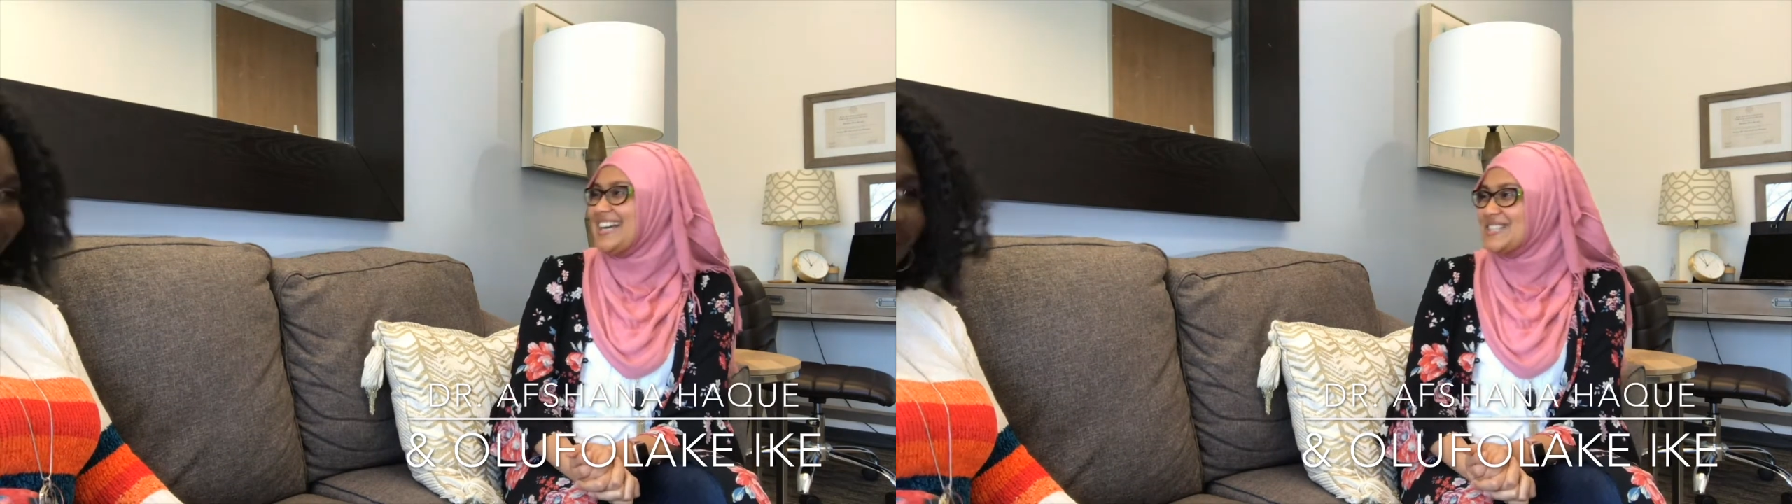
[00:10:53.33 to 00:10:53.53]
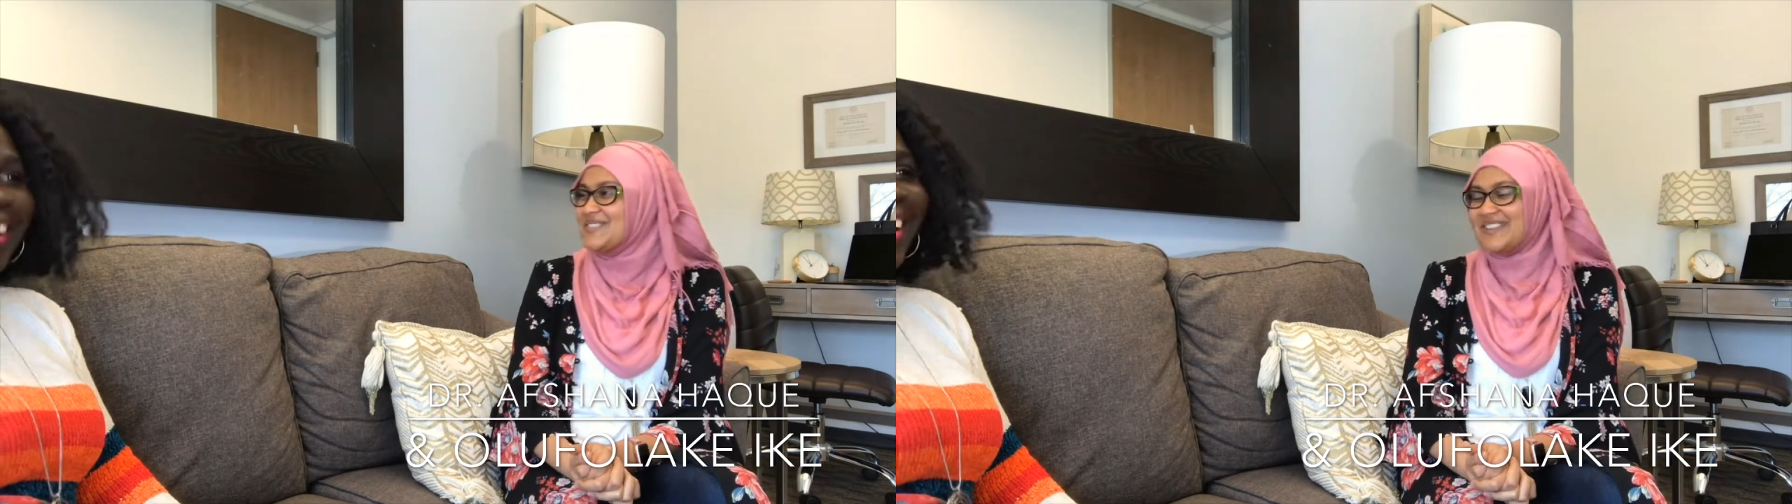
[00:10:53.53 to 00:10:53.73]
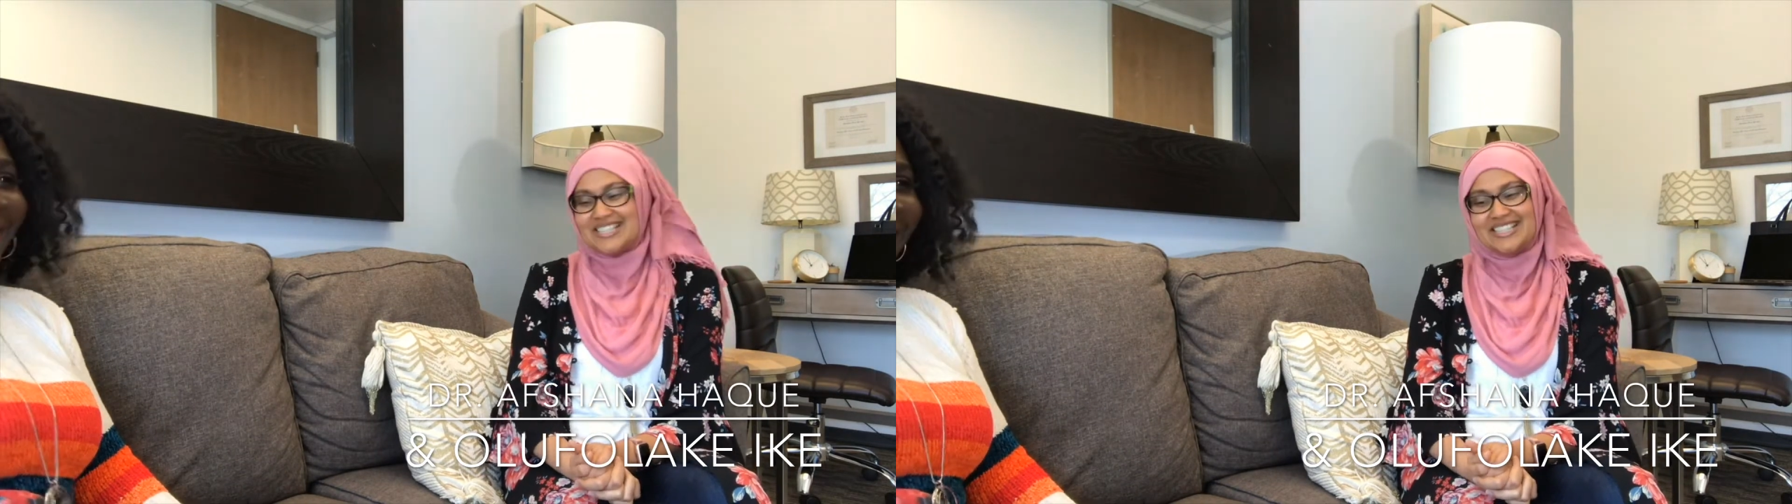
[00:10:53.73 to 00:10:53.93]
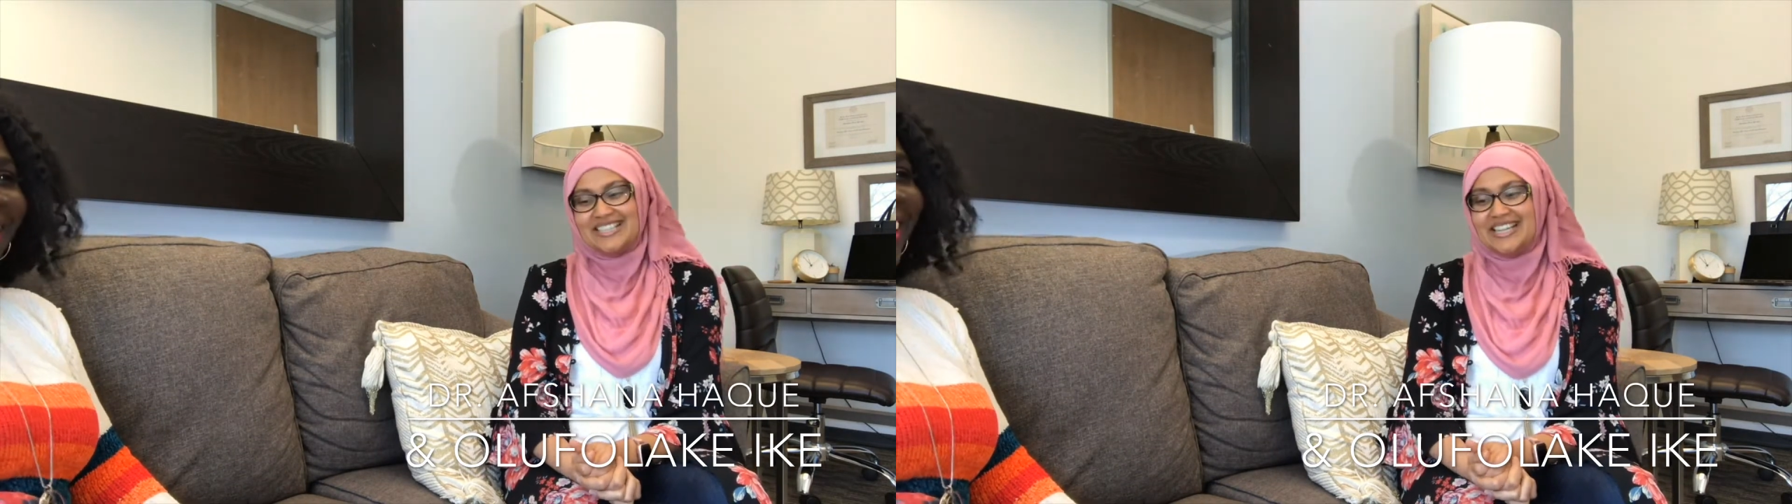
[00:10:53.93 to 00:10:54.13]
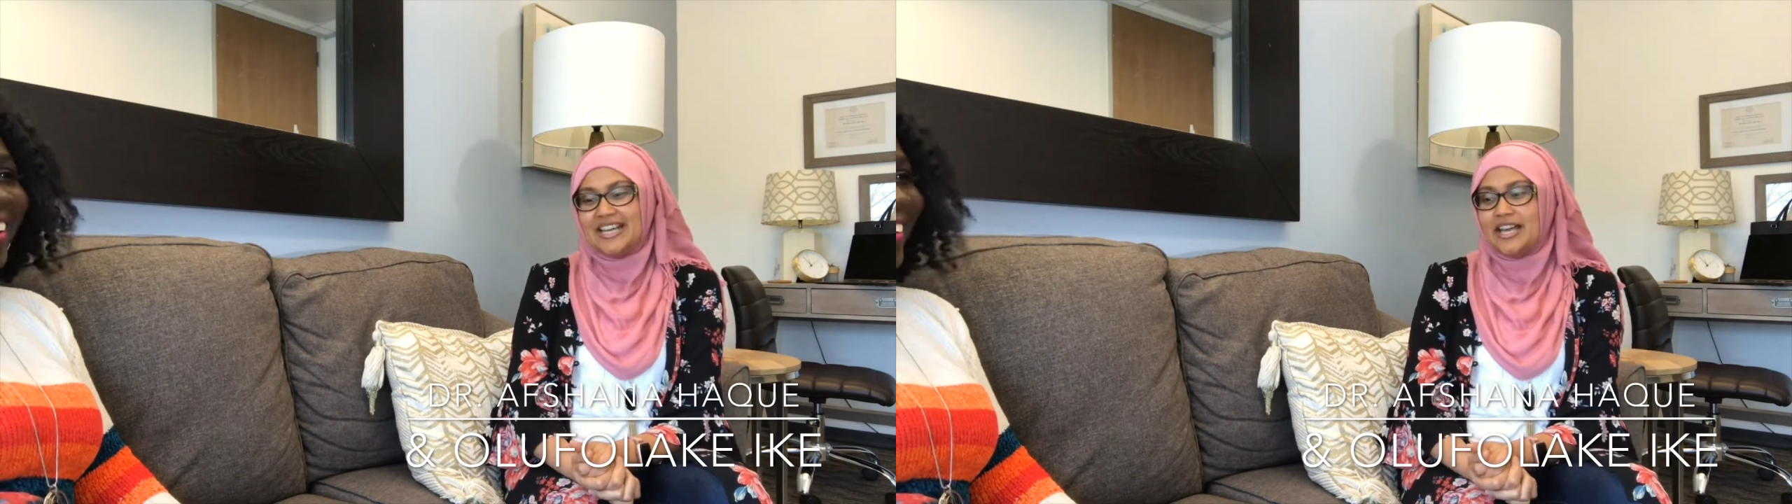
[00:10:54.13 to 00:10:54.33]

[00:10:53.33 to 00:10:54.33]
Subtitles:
Especially